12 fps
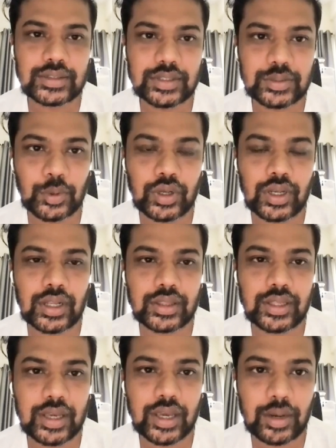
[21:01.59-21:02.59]
this particular
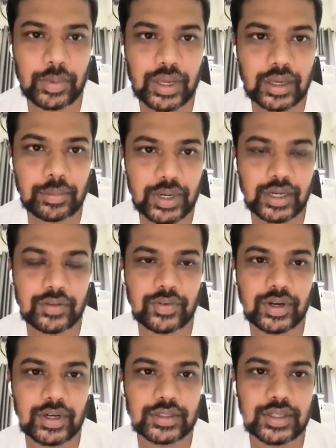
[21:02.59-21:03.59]
thing and make a big
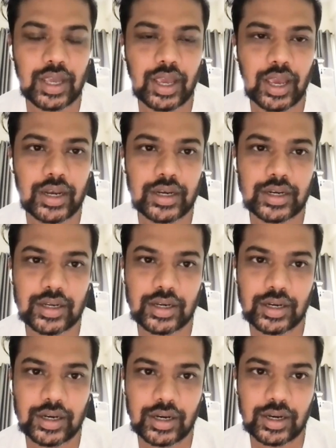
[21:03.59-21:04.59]
difference, and
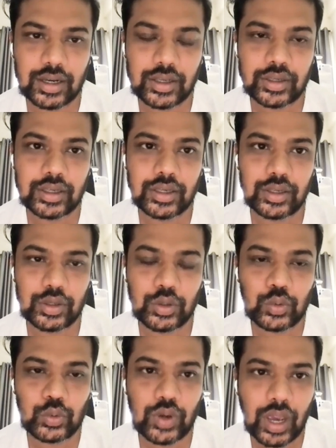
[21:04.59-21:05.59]

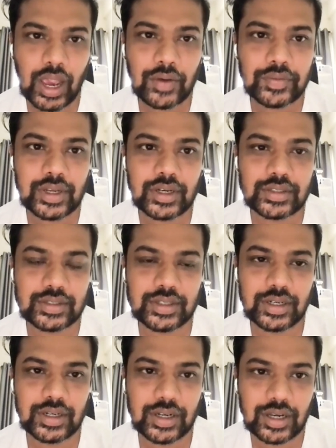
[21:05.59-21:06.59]
you have that
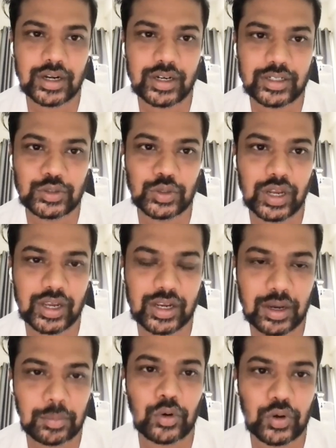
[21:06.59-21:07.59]
courage to like
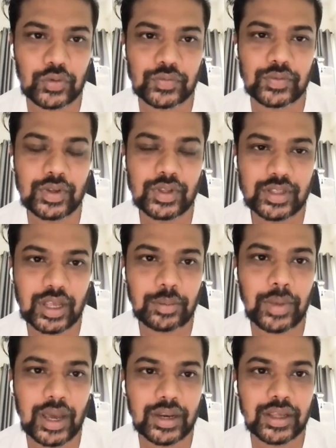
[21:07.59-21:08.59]
come out of
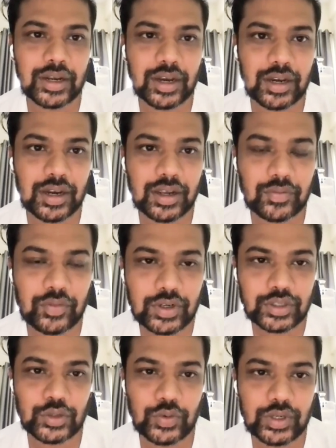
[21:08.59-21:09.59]
that barrier and like
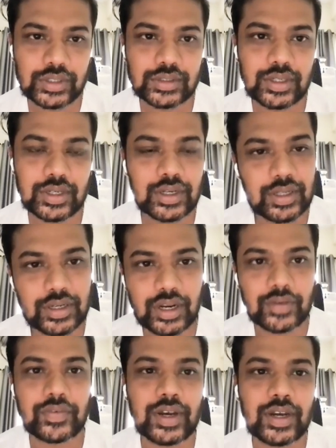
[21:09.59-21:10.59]
work towards it.
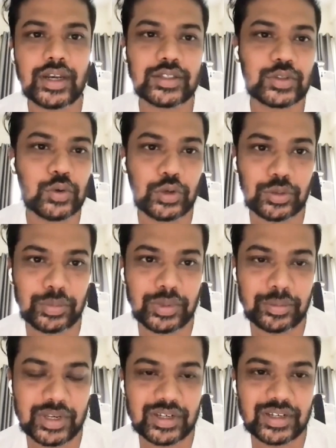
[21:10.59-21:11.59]
Definitely, it is going to
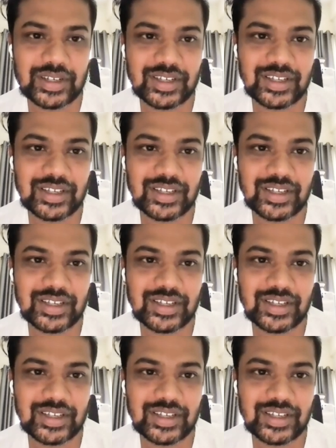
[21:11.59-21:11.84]
be big.